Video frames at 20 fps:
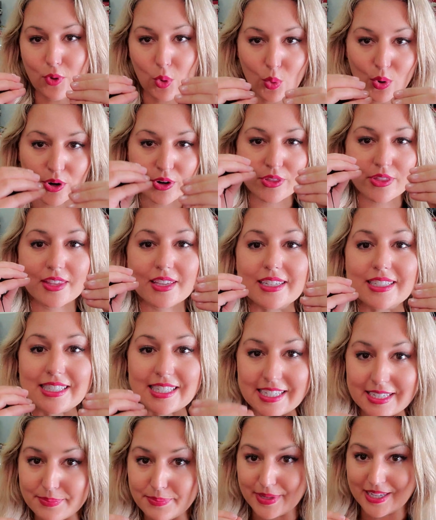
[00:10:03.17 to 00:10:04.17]
for the
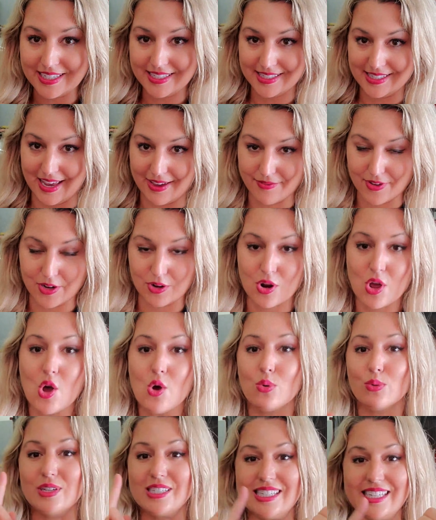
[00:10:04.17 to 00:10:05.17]
DB7
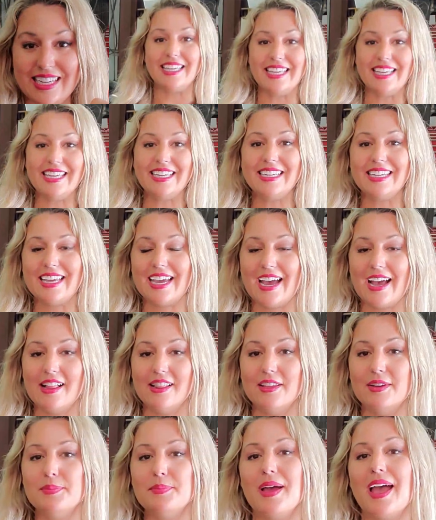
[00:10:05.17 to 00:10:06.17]
was Ian
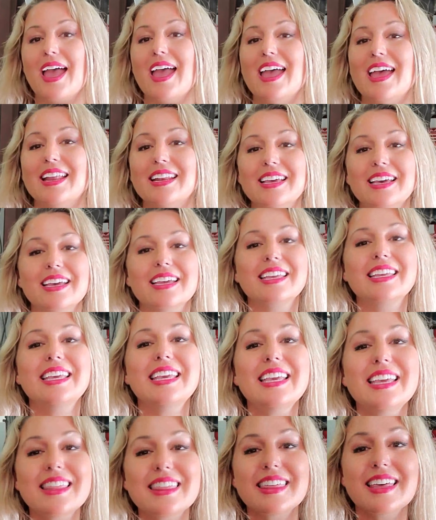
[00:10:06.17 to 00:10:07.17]
Callum and
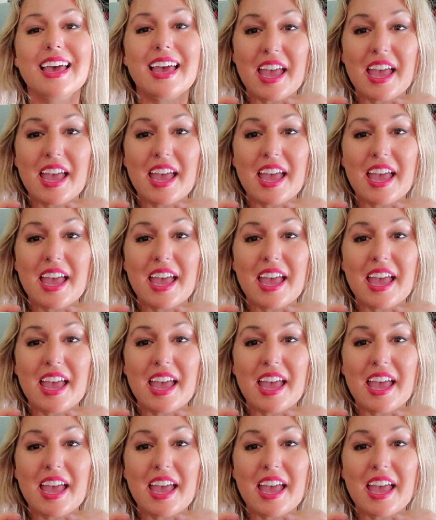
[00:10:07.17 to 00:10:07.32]
Keith